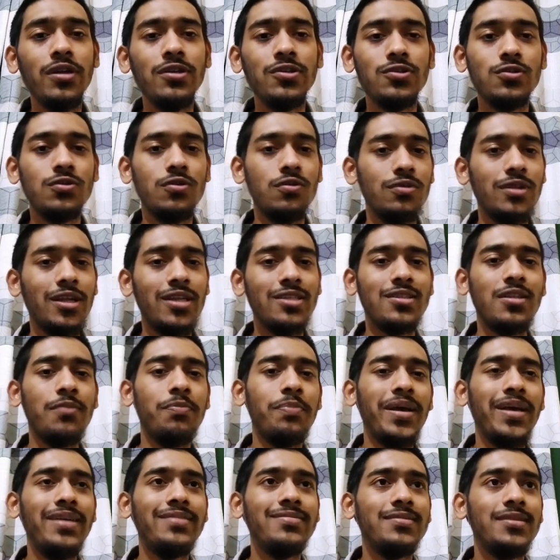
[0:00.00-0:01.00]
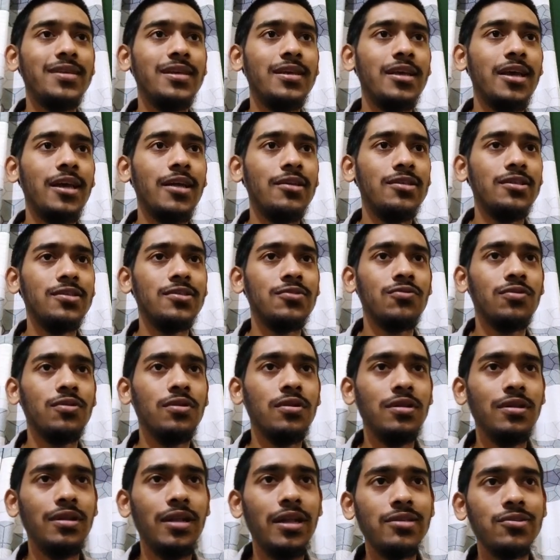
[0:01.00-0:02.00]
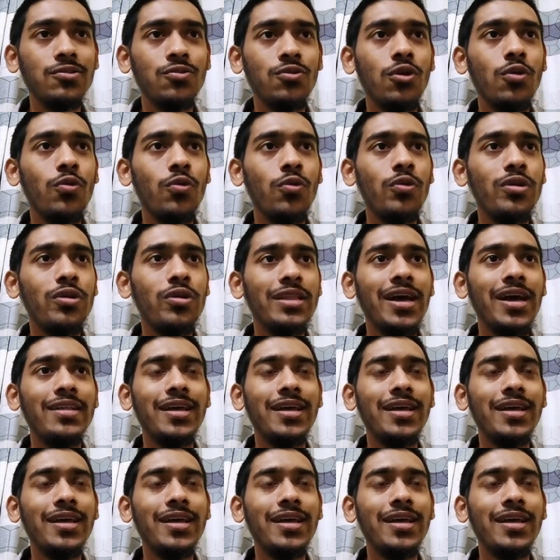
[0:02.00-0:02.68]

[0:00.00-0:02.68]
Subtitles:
so that's the basic, and just let's go with that.